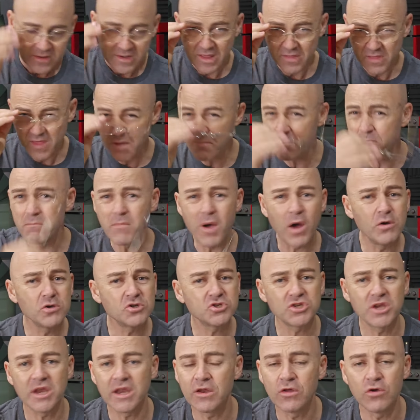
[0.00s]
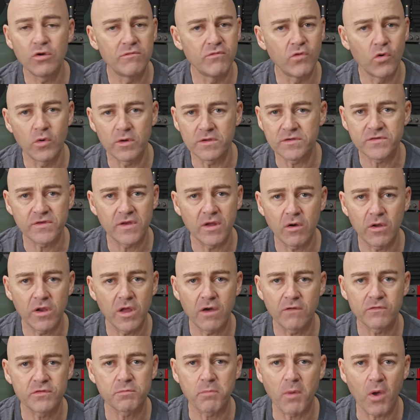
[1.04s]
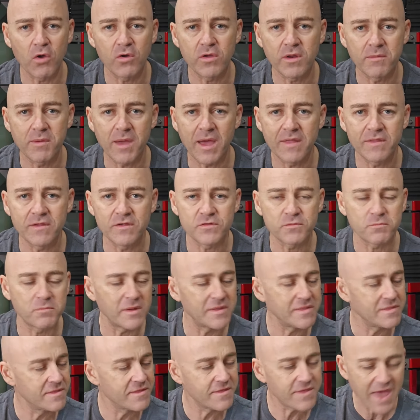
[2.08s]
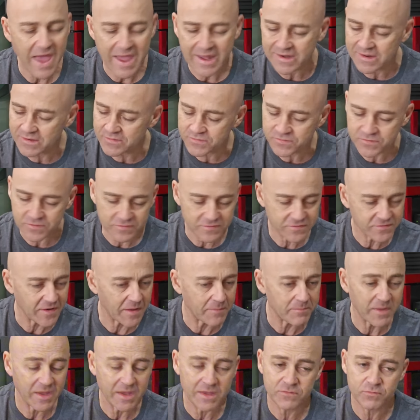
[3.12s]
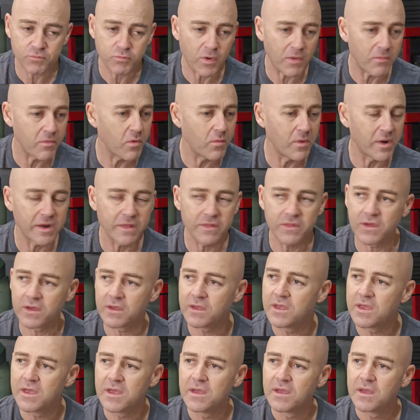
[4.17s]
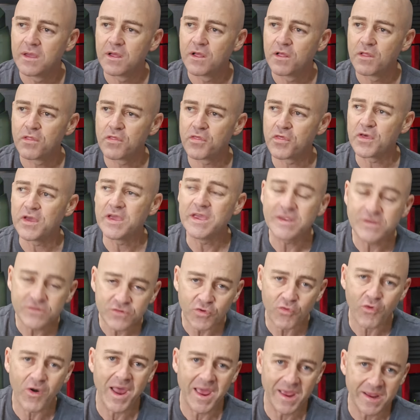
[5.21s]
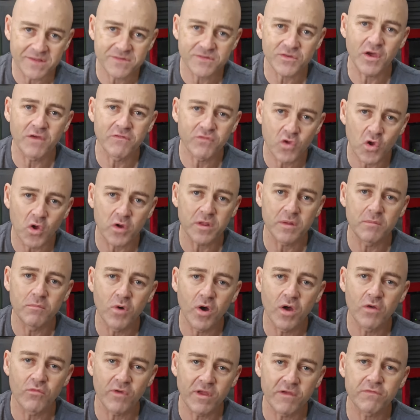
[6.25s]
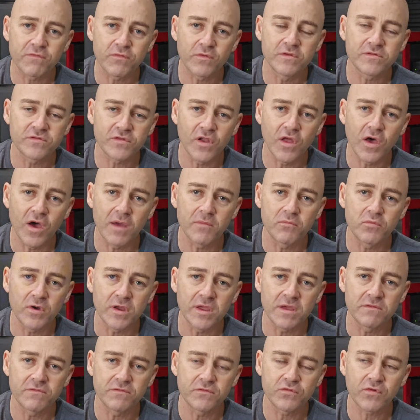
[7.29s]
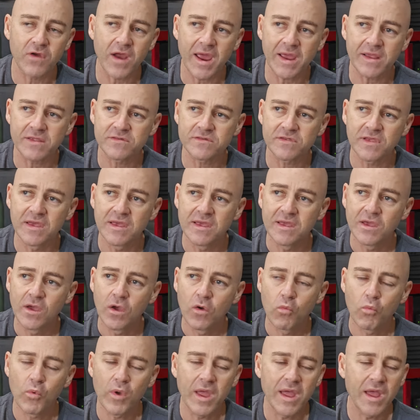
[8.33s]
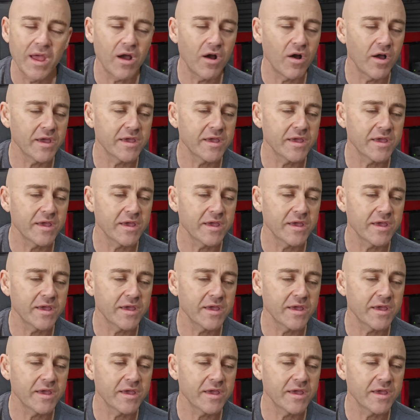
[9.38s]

the emotion in her voice, now I know I've spoken about this, but that is just something, it's probably one of the tracks I've got in my reference library of tracks where